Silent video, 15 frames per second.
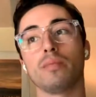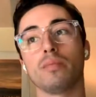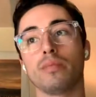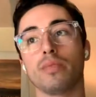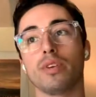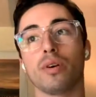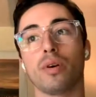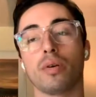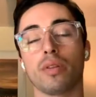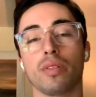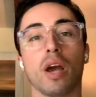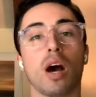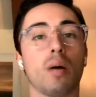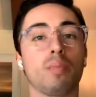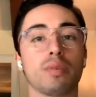you know, on
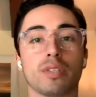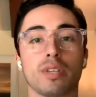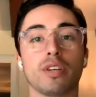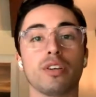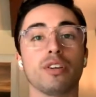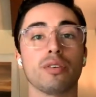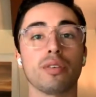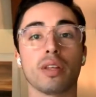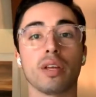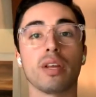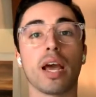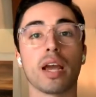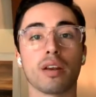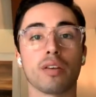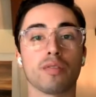the opposite, you know, in the
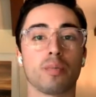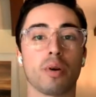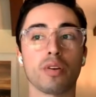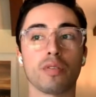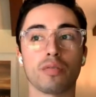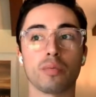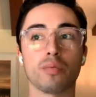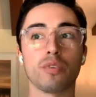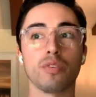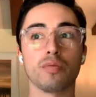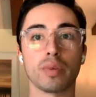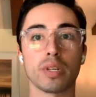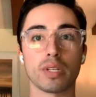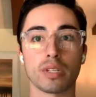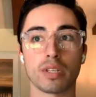negative part of a
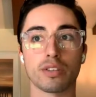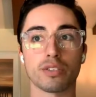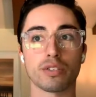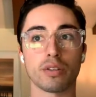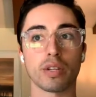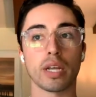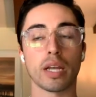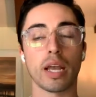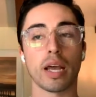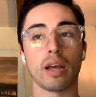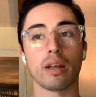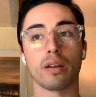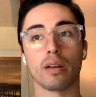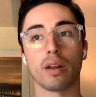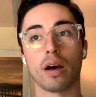movement, essentially.
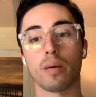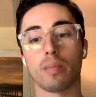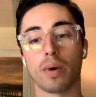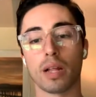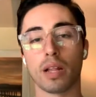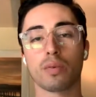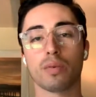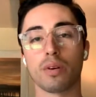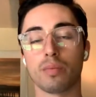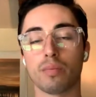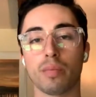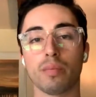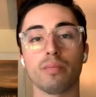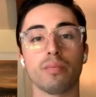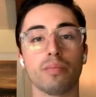And I like what,
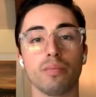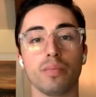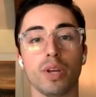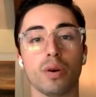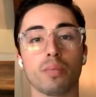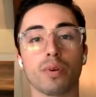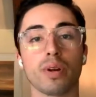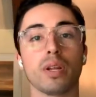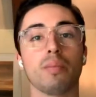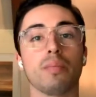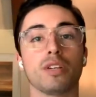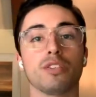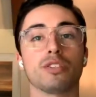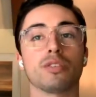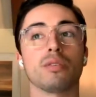you know, Brittany
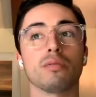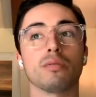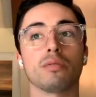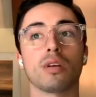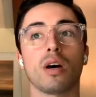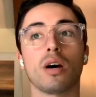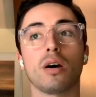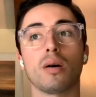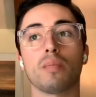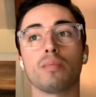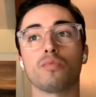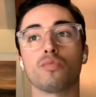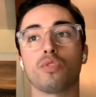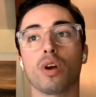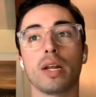mentioned,
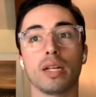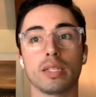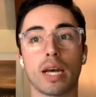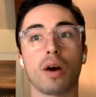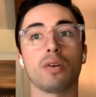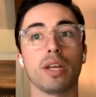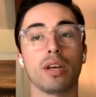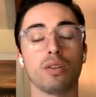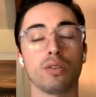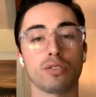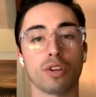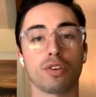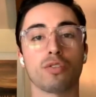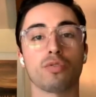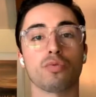running downhill is
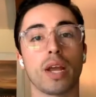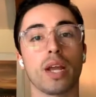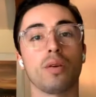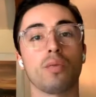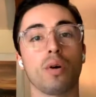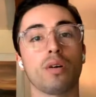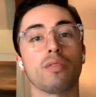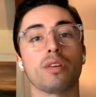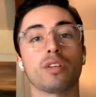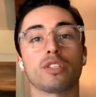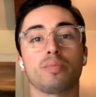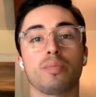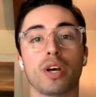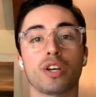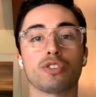a great one,
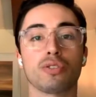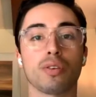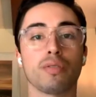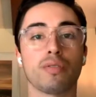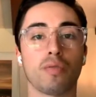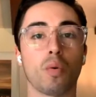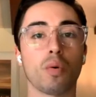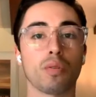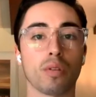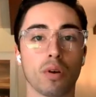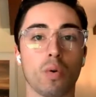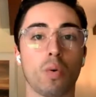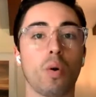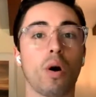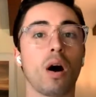especially for the
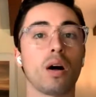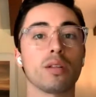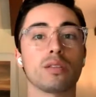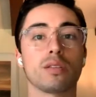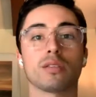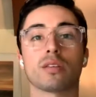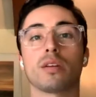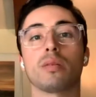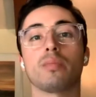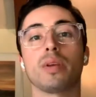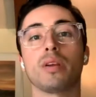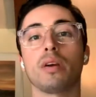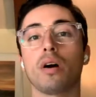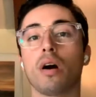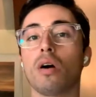quads. It's going to
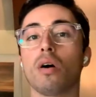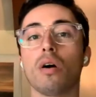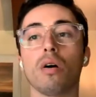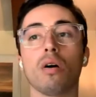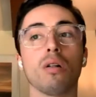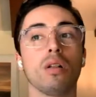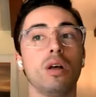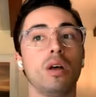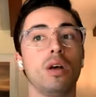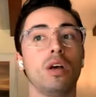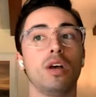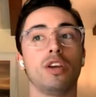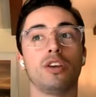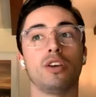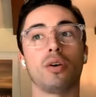be all,
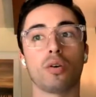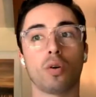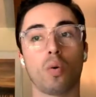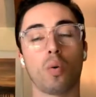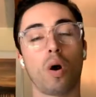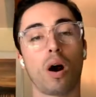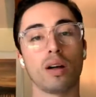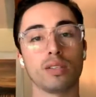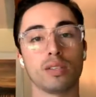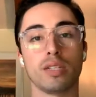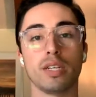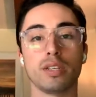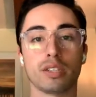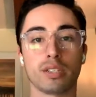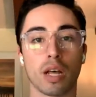you know, quads
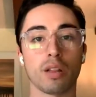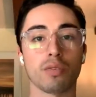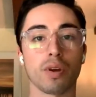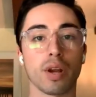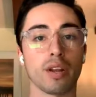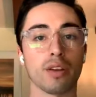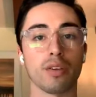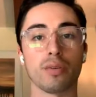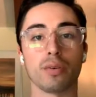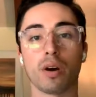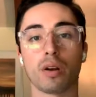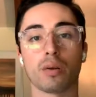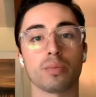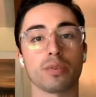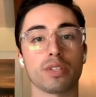decelerating you
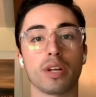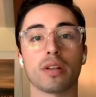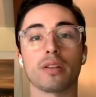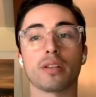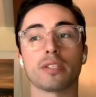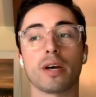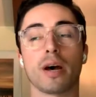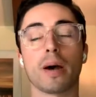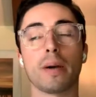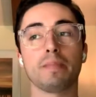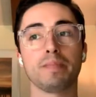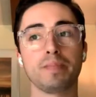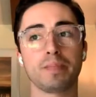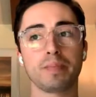100% of the time.